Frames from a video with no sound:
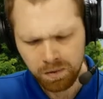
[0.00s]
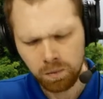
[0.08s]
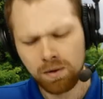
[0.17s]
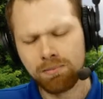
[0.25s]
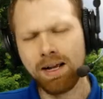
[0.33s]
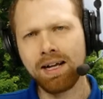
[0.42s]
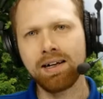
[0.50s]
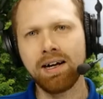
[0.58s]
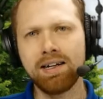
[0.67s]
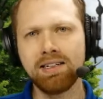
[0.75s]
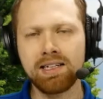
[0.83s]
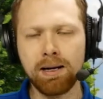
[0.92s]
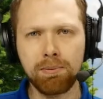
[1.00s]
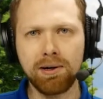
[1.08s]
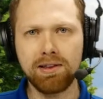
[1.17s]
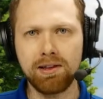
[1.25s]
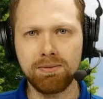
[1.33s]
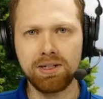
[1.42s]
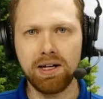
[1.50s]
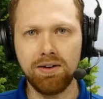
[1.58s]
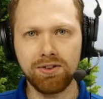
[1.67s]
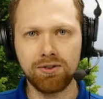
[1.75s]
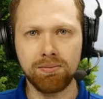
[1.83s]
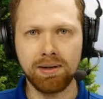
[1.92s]
When mankind separated
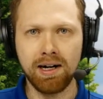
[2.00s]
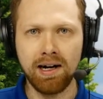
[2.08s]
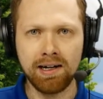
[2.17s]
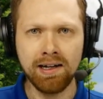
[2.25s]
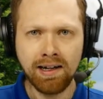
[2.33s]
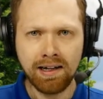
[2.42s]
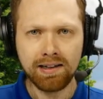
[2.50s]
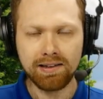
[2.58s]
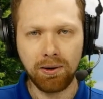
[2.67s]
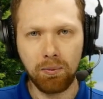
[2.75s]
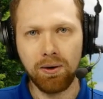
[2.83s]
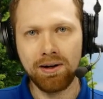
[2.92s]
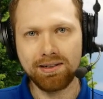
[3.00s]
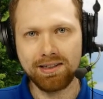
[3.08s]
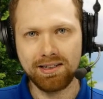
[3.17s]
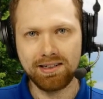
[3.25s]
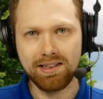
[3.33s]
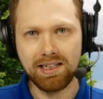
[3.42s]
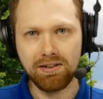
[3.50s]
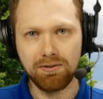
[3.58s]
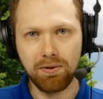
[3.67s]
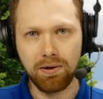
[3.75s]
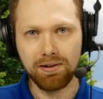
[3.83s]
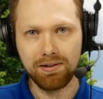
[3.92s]
themselves from God, there was this need for a